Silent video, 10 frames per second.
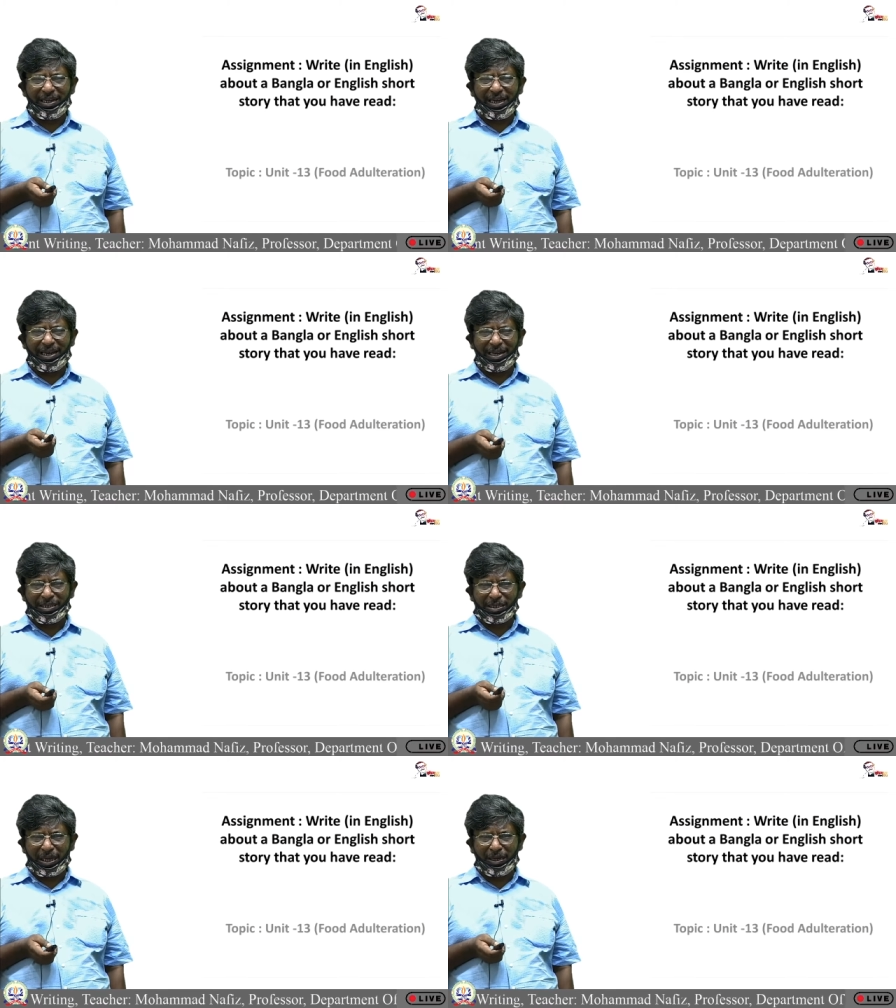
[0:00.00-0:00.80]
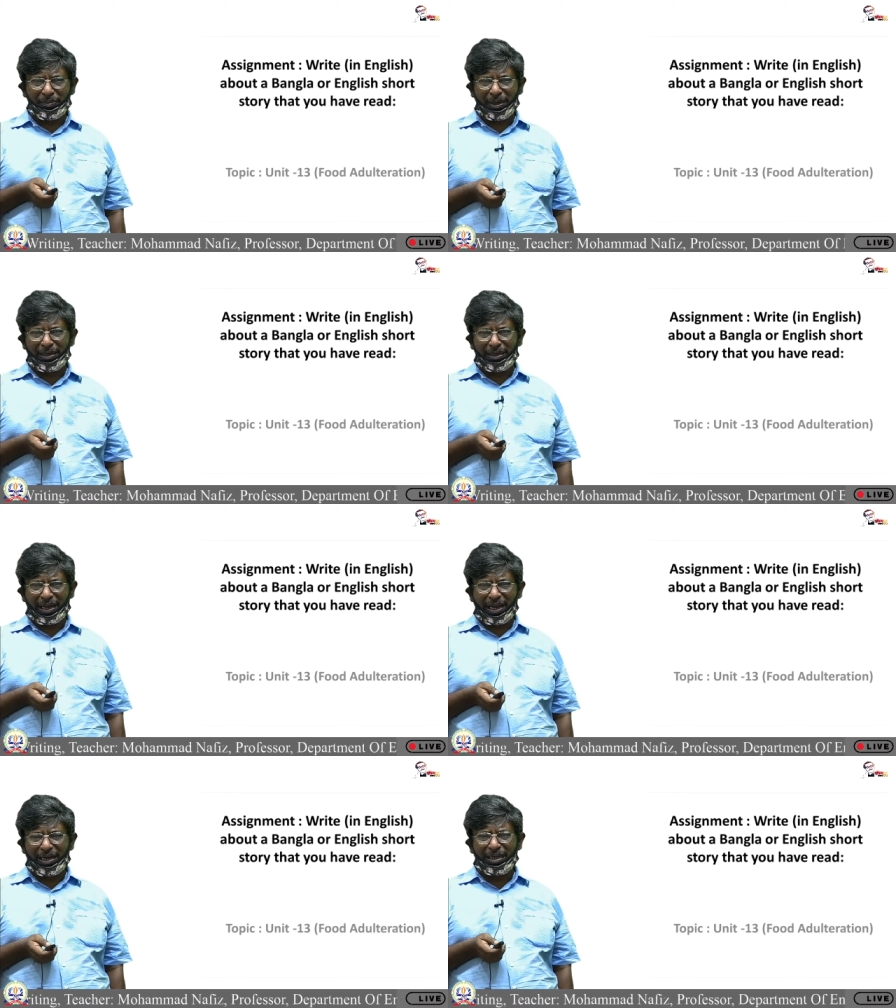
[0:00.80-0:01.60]
an assignment
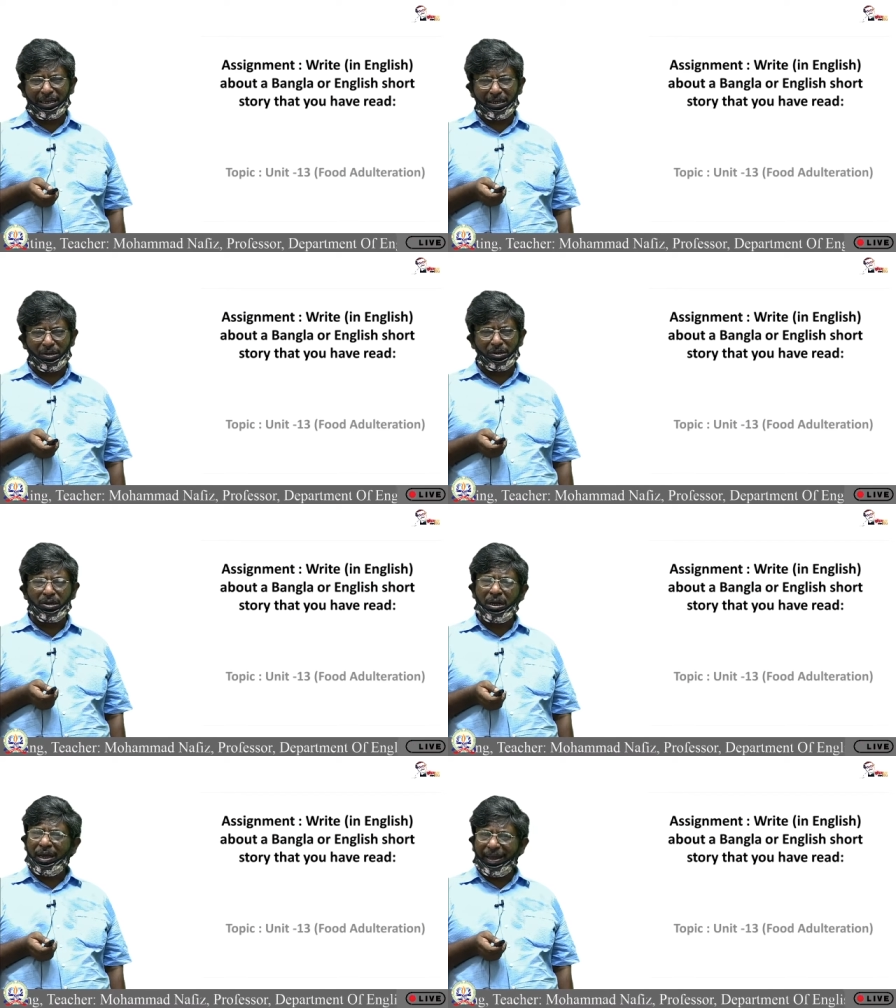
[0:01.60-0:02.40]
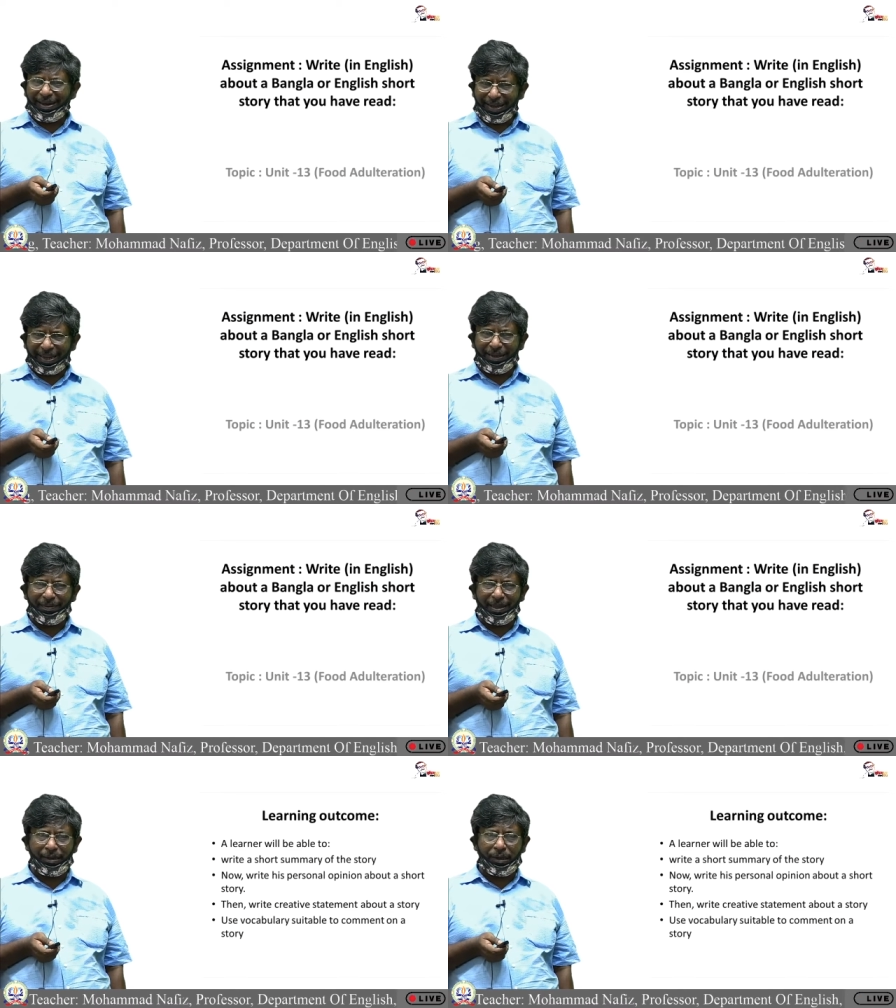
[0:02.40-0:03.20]
at your
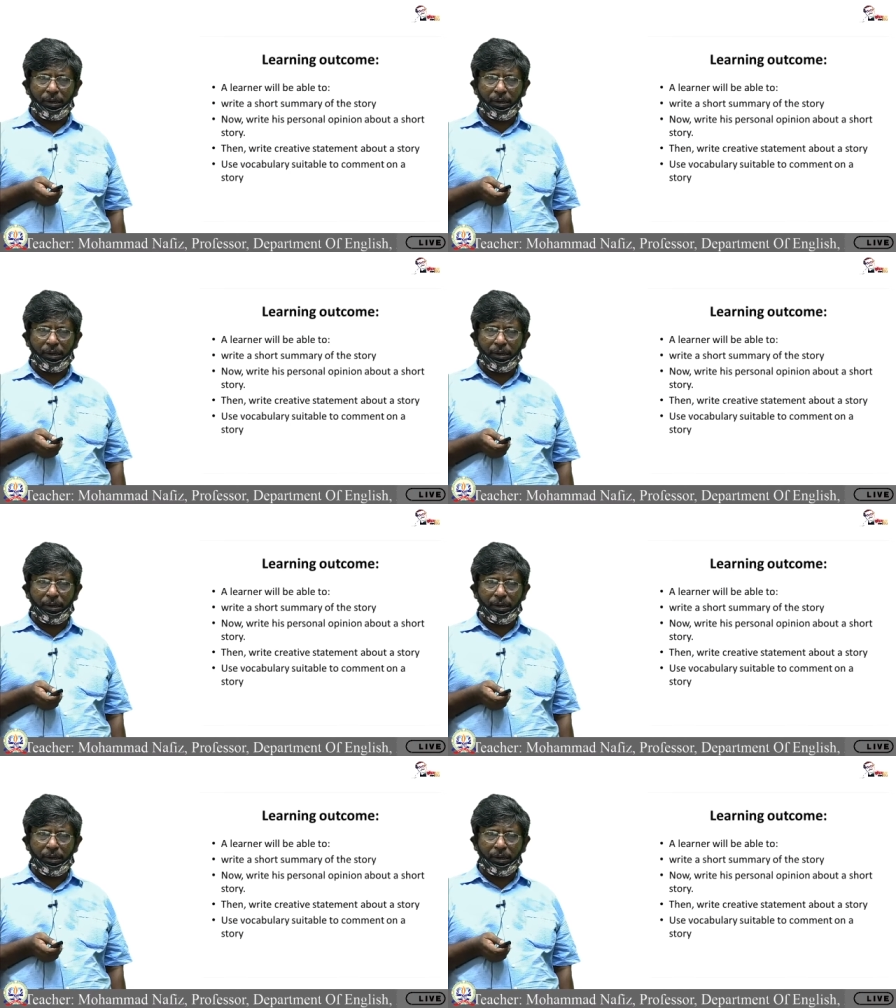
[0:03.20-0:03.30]
level.